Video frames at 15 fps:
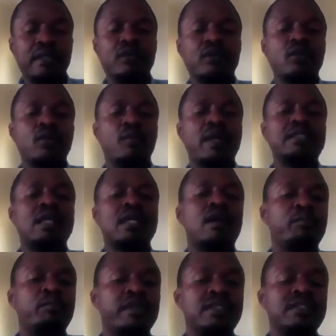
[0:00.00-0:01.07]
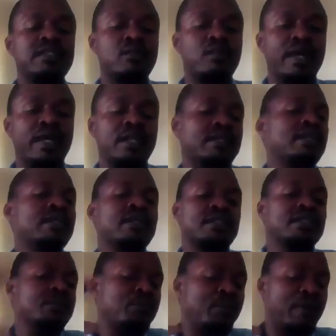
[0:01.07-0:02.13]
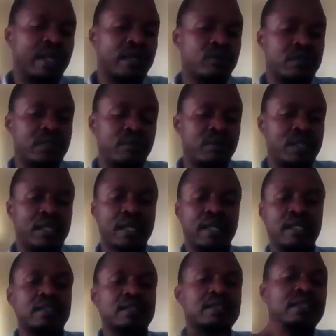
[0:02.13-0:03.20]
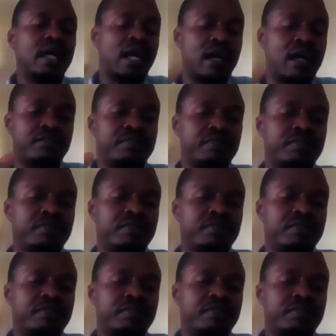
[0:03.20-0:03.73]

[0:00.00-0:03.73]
What happens when demand on the weekend is half